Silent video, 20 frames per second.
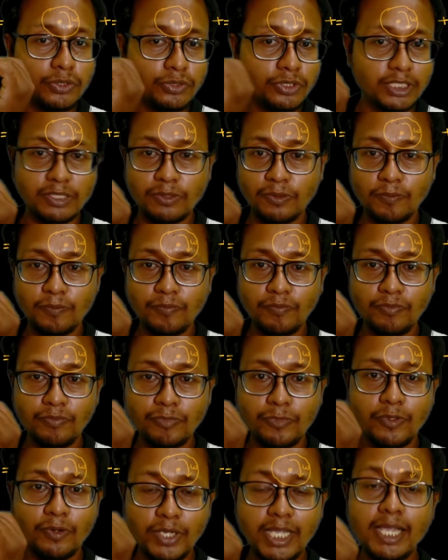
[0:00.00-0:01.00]
zero.
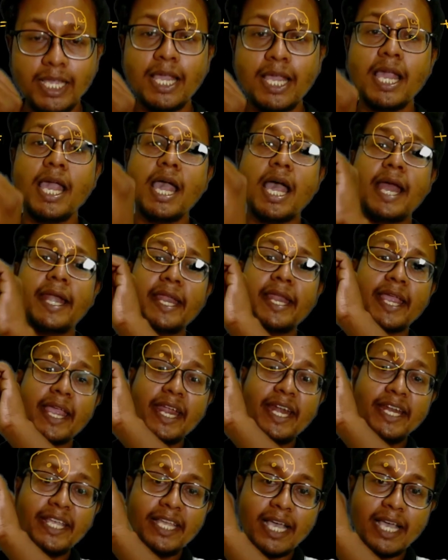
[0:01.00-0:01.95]
Okay, and any